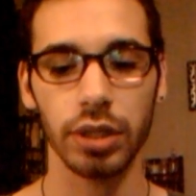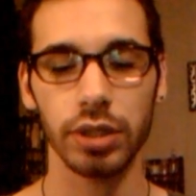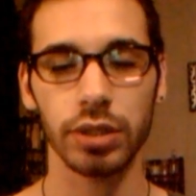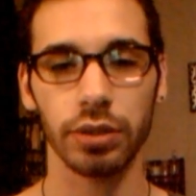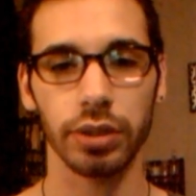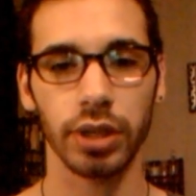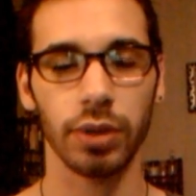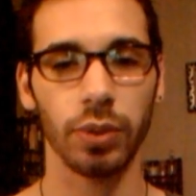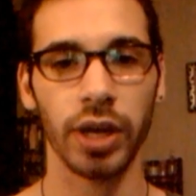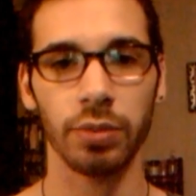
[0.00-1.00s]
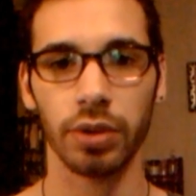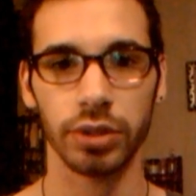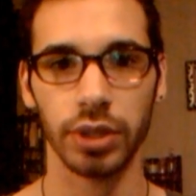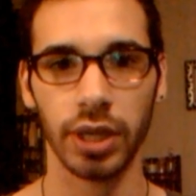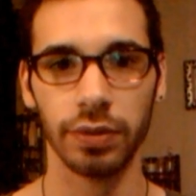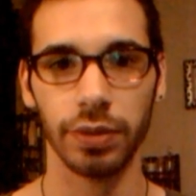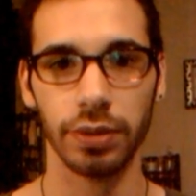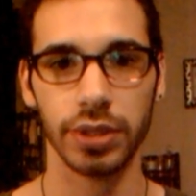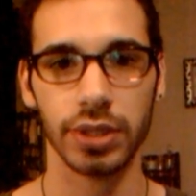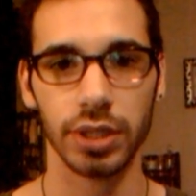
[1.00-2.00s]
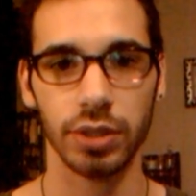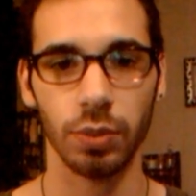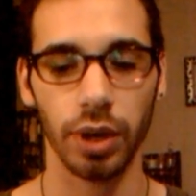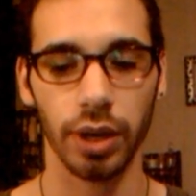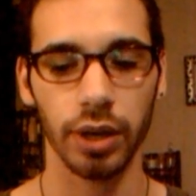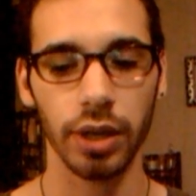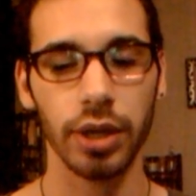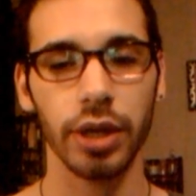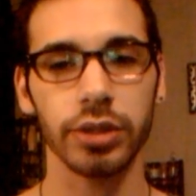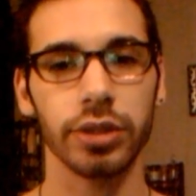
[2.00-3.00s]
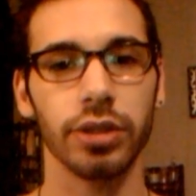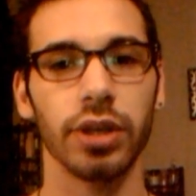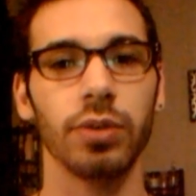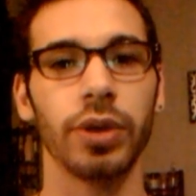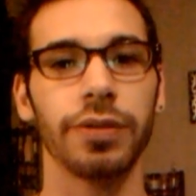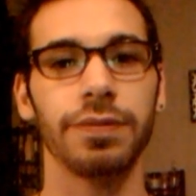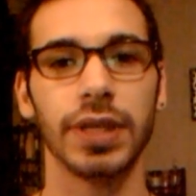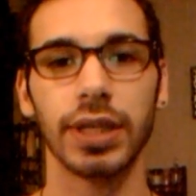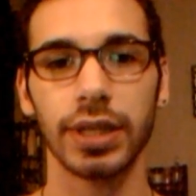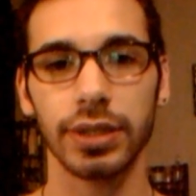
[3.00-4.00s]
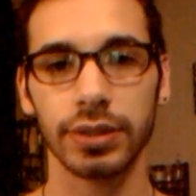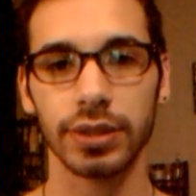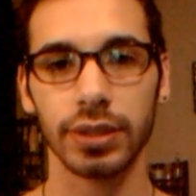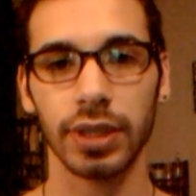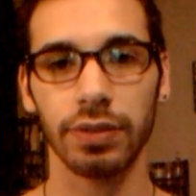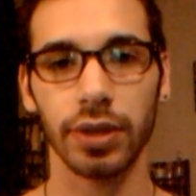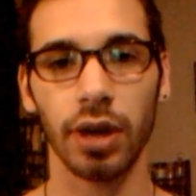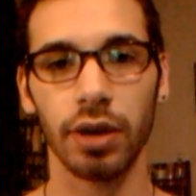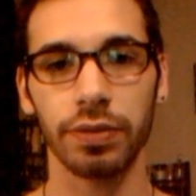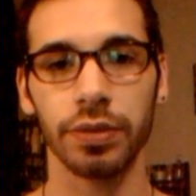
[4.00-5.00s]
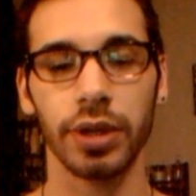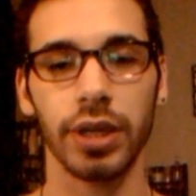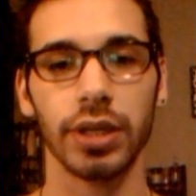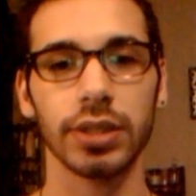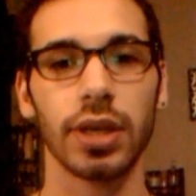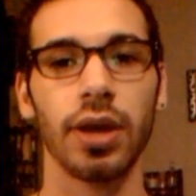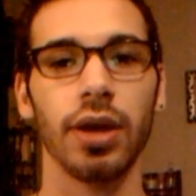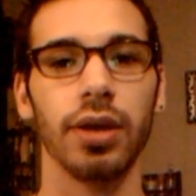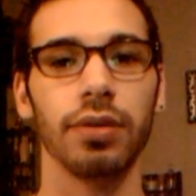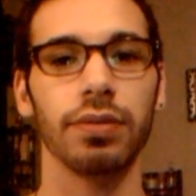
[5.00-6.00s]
So you're going to, and it won't do the influences that you want. So you're going to want to feed it, give it offerings of